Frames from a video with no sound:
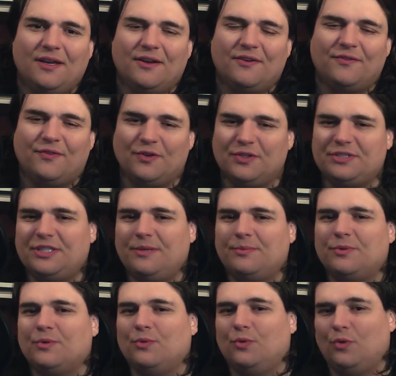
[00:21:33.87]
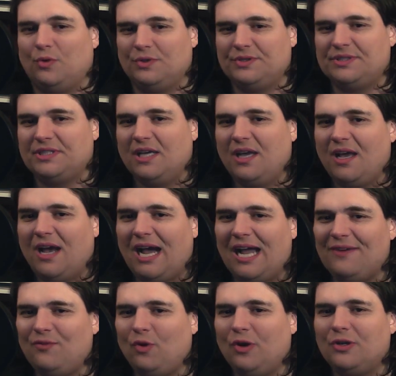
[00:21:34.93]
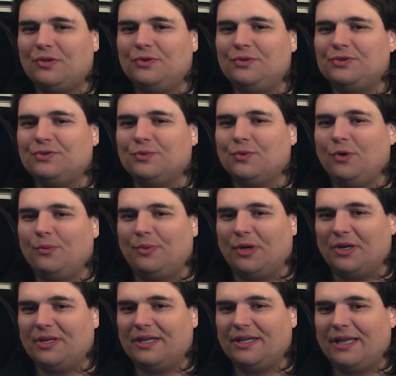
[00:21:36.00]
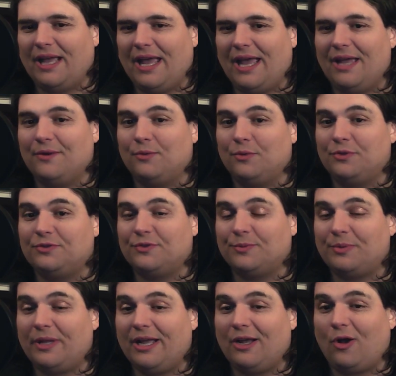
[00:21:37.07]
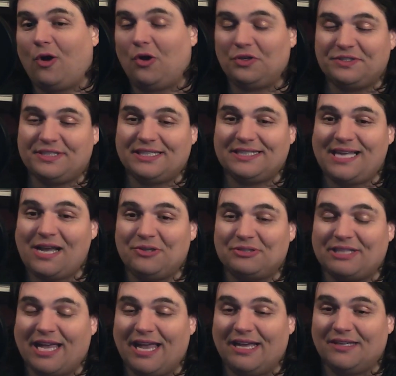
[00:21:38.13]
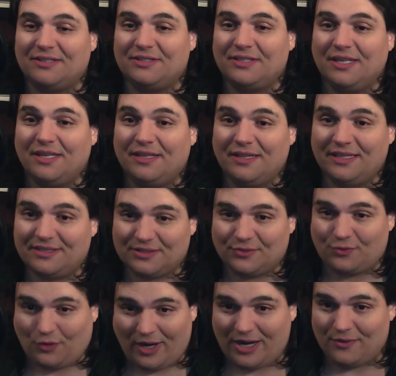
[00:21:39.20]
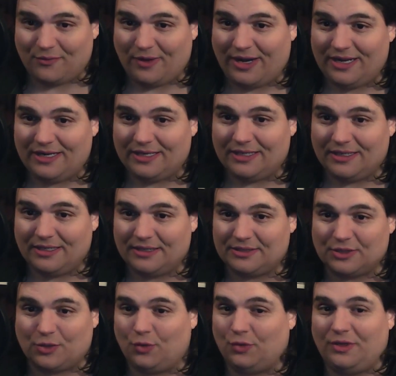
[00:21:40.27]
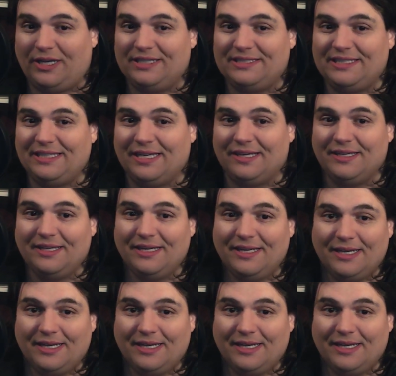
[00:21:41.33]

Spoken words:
First up, the rules. Hive War includes a rulebook and rules for playing all 6 house gangs. That's great, right? It's a cool idea.